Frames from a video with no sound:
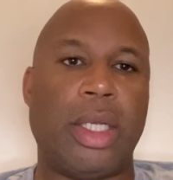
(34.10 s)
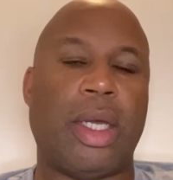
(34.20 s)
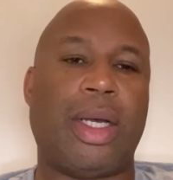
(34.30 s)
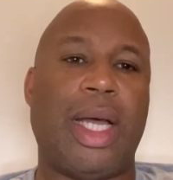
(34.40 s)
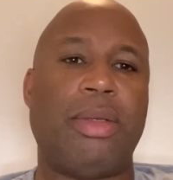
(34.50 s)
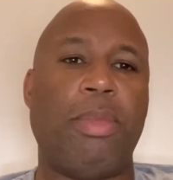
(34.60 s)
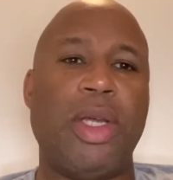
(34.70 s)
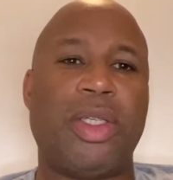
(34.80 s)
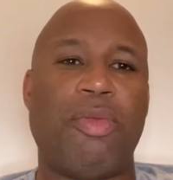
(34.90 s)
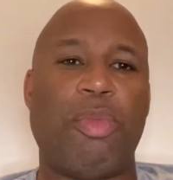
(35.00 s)
So guys,
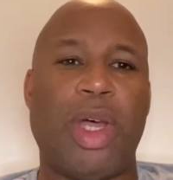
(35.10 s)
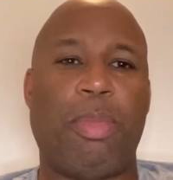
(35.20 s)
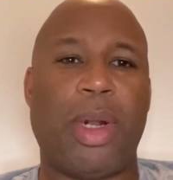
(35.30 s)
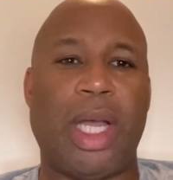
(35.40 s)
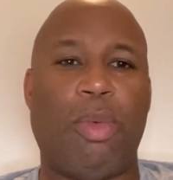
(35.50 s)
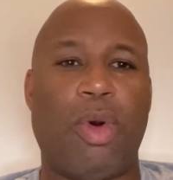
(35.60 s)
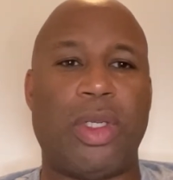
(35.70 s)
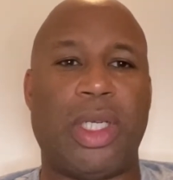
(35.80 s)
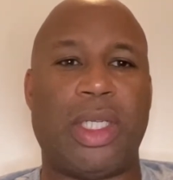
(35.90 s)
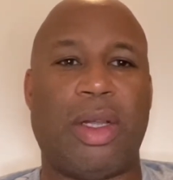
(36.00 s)
most of my player
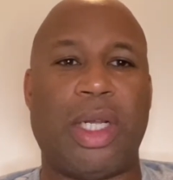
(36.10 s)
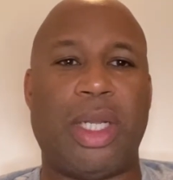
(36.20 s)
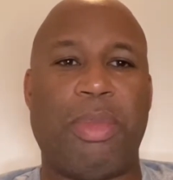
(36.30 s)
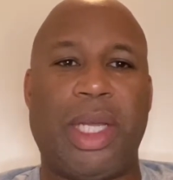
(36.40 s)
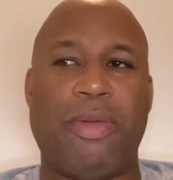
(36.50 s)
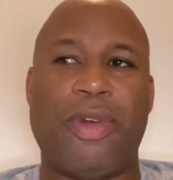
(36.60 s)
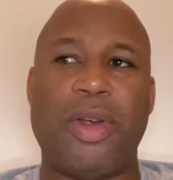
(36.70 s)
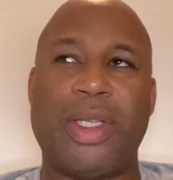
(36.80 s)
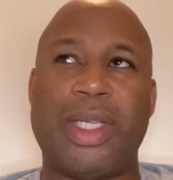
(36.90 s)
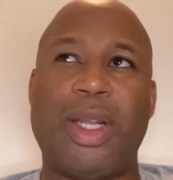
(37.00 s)
watches are going to be
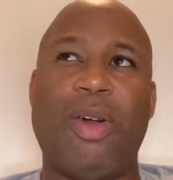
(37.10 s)
focusing